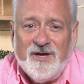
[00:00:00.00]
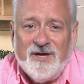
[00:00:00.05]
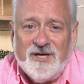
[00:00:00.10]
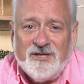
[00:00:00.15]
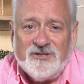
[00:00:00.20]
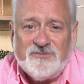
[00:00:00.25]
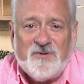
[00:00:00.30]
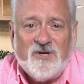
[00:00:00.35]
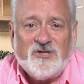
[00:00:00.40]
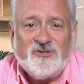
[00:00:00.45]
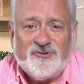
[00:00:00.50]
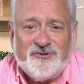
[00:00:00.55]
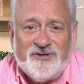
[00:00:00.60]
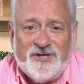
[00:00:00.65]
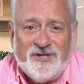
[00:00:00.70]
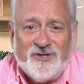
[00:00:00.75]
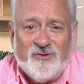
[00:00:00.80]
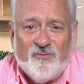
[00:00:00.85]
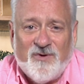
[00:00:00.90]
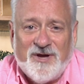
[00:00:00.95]
especially
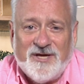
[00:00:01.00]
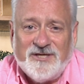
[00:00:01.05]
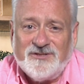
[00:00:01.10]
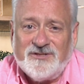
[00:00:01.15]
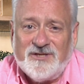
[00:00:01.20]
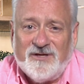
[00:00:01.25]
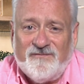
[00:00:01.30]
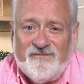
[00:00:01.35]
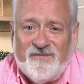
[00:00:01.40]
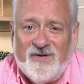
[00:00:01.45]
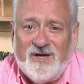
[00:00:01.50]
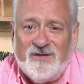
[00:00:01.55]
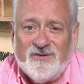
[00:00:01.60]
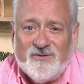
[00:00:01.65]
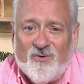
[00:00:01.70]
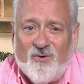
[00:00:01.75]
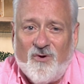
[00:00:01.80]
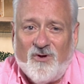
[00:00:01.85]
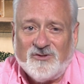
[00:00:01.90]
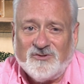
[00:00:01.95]
in the ways that faith
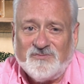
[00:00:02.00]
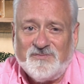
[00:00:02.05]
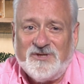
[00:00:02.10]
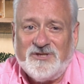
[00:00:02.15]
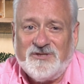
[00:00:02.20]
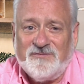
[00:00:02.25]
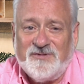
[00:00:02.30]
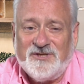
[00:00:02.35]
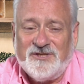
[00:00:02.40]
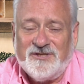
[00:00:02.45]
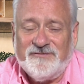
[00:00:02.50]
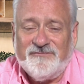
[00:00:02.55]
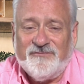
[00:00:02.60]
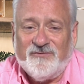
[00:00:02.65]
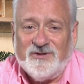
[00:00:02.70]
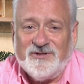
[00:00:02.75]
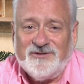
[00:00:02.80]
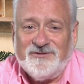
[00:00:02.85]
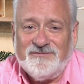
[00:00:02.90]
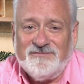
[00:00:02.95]
calls me to be
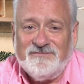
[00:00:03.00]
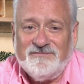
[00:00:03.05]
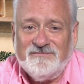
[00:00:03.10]
different.